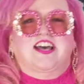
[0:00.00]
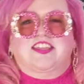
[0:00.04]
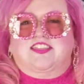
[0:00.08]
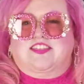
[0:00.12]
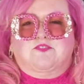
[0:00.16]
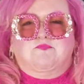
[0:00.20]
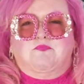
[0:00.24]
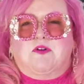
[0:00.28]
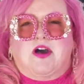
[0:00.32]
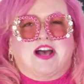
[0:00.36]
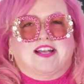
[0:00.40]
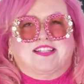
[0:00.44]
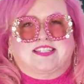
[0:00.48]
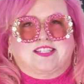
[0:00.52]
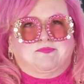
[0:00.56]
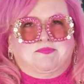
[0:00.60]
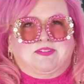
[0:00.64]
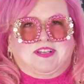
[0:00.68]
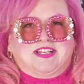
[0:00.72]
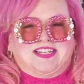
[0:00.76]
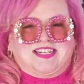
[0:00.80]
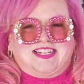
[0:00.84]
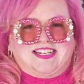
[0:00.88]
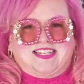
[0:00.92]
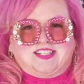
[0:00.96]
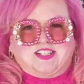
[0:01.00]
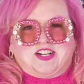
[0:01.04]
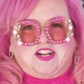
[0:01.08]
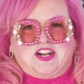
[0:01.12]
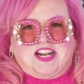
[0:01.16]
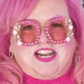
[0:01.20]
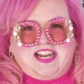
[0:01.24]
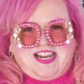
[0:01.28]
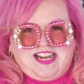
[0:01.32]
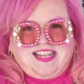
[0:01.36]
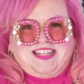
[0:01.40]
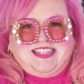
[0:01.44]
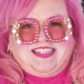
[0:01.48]
The possibilities are
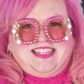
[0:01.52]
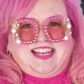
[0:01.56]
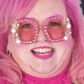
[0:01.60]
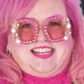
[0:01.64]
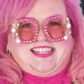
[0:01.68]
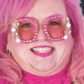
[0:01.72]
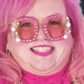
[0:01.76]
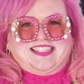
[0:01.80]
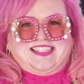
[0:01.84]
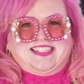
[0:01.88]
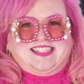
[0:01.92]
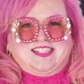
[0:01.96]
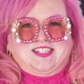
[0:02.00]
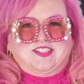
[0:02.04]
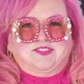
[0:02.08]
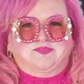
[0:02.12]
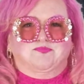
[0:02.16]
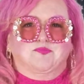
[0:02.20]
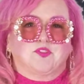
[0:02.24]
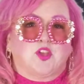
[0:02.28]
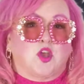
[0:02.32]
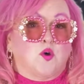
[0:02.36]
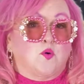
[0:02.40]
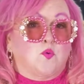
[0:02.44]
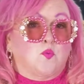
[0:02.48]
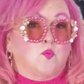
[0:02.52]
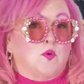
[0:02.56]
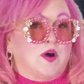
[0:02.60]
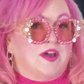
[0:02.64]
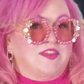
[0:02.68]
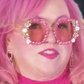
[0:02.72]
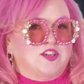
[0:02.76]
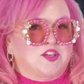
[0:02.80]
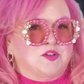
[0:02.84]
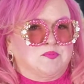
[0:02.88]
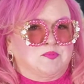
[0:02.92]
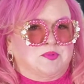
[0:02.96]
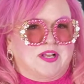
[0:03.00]
endless!
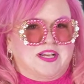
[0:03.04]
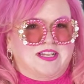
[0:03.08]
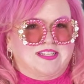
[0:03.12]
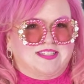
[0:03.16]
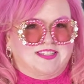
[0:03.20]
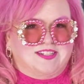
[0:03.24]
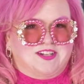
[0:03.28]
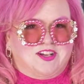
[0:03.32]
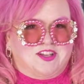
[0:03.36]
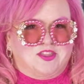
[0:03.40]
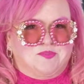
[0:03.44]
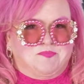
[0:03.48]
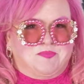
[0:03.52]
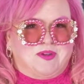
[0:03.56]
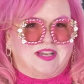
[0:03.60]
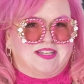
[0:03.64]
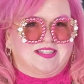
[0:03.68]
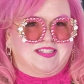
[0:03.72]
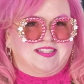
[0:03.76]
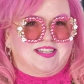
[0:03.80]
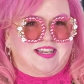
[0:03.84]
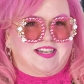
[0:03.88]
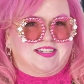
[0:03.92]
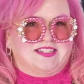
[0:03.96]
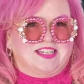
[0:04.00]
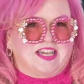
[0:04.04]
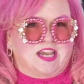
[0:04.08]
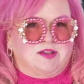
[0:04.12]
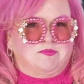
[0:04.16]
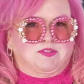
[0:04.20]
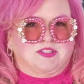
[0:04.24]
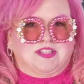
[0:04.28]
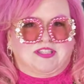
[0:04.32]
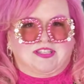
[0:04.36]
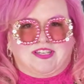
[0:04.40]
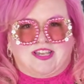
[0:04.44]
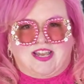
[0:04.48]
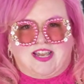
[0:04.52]
Whether you place it on the bedside table
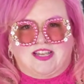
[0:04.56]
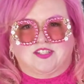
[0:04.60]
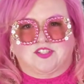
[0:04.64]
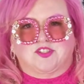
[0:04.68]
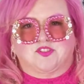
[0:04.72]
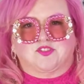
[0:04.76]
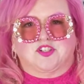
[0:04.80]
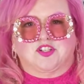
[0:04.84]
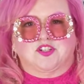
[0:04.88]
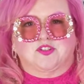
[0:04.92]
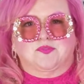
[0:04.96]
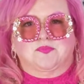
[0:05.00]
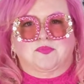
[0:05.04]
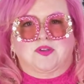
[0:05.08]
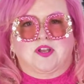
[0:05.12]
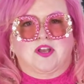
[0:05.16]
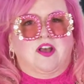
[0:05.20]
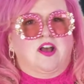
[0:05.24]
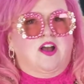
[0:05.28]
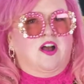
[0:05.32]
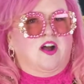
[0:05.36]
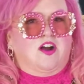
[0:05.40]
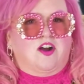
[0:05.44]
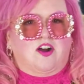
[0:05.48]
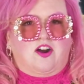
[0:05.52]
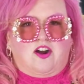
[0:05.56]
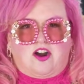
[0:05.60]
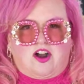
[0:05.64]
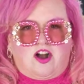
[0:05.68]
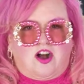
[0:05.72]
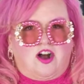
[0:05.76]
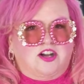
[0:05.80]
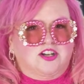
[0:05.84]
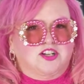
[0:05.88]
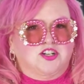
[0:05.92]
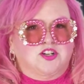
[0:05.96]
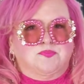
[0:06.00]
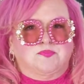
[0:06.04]
in the guest room, or
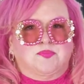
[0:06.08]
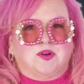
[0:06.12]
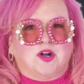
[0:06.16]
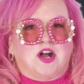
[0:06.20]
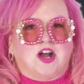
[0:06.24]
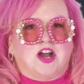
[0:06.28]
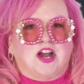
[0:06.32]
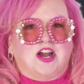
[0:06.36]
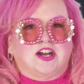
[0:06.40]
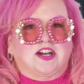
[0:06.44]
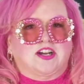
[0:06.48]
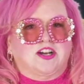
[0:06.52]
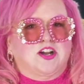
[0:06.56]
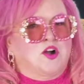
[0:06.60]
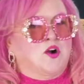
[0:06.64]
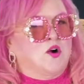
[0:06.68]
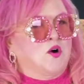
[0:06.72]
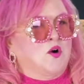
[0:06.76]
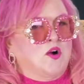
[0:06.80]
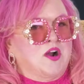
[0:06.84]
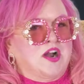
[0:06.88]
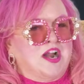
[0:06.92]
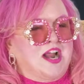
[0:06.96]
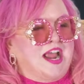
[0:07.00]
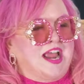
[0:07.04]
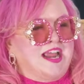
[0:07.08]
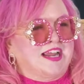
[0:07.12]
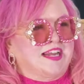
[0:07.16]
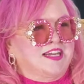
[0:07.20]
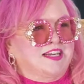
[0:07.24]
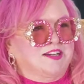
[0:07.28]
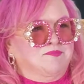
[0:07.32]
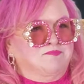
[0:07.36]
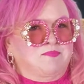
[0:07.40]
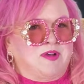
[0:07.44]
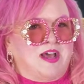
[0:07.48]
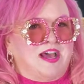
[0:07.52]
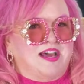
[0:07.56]
on your bar, or hang
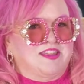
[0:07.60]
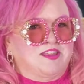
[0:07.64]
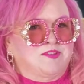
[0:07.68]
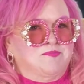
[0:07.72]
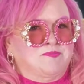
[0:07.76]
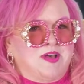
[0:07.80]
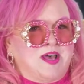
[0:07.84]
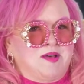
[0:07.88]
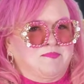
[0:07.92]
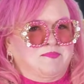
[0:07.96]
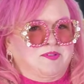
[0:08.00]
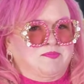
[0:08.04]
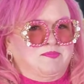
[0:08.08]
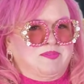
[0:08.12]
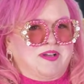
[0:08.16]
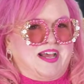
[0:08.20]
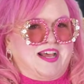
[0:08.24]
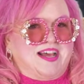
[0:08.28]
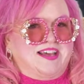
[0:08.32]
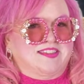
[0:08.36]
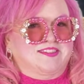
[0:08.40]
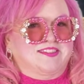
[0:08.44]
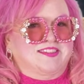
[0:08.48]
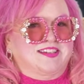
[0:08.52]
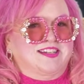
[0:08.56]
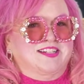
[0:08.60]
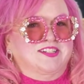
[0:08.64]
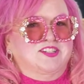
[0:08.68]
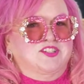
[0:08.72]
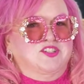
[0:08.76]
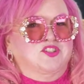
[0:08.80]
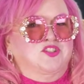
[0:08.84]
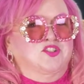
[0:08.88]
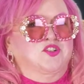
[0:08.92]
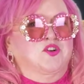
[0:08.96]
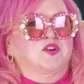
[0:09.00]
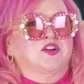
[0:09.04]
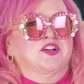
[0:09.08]
it by the bubble bath, it's
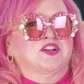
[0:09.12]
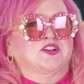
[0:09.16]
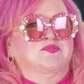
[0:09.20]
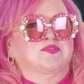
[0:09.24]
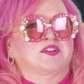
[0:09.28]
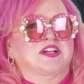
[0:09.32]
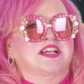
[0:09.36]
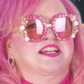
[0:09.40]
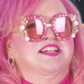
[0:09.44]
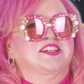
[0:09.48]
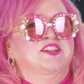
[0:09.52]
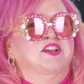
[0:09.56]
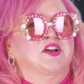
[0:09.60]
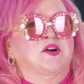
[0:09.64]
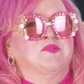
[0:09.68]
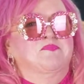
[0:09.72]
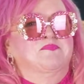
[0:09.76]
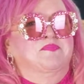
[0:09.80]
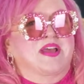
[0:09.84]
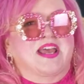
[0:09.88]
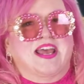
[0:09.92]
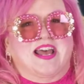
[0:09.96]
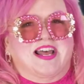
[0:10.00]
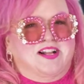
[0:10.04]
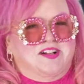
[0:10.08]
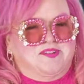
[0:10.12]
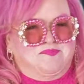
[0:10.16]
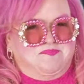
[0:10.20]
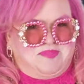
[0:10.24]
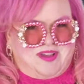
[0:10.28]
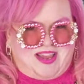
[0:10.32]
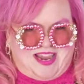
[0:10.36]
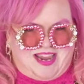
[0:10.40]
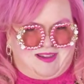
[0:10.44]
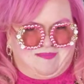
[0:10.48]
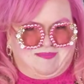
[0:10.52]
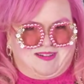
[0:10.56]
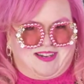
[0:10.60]
sure to ring your bell,
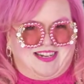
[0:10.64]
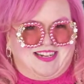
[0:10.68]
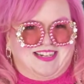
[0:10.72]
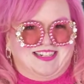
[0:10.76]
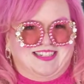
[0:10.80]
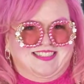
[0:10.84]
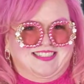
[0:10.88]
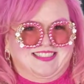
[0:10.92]
baby!